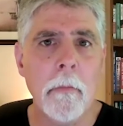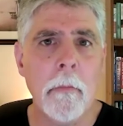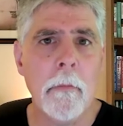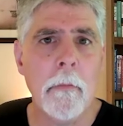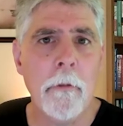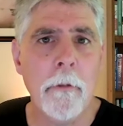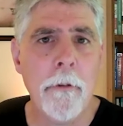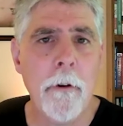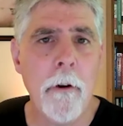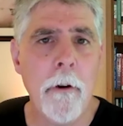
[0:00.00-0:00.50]

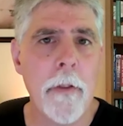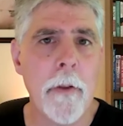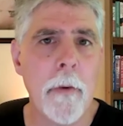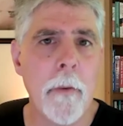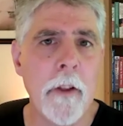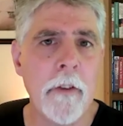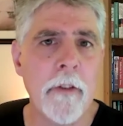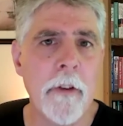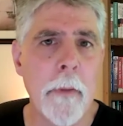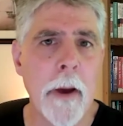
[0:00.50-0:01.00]

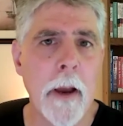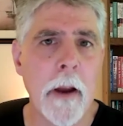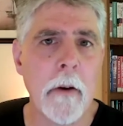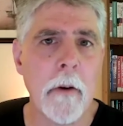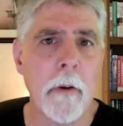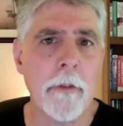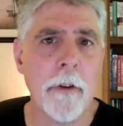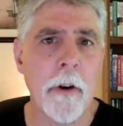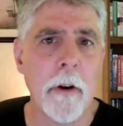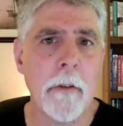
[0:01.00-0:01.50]
further into
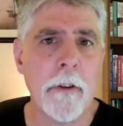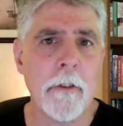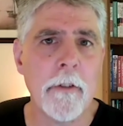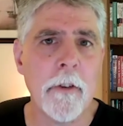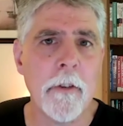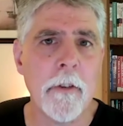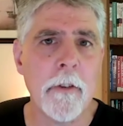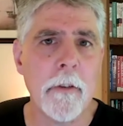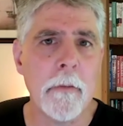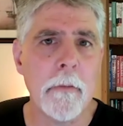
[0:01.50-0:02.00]

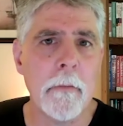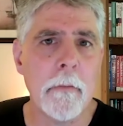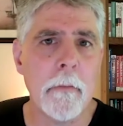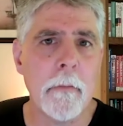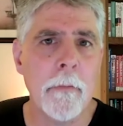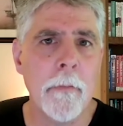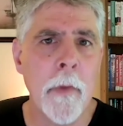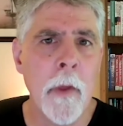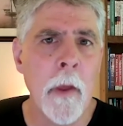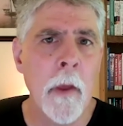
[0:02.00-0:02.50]
microservices.
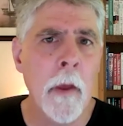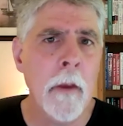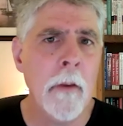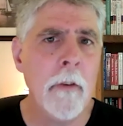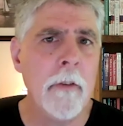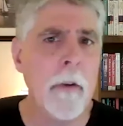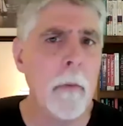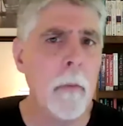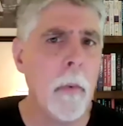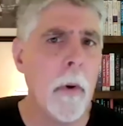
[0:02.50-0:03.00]
You
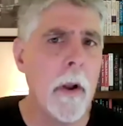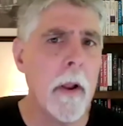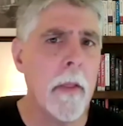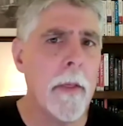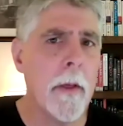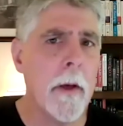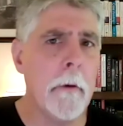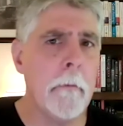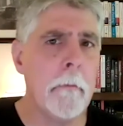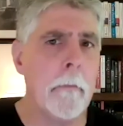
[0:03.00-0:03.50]
see, one of
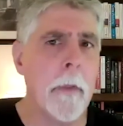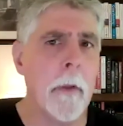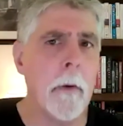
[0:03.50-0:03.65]
the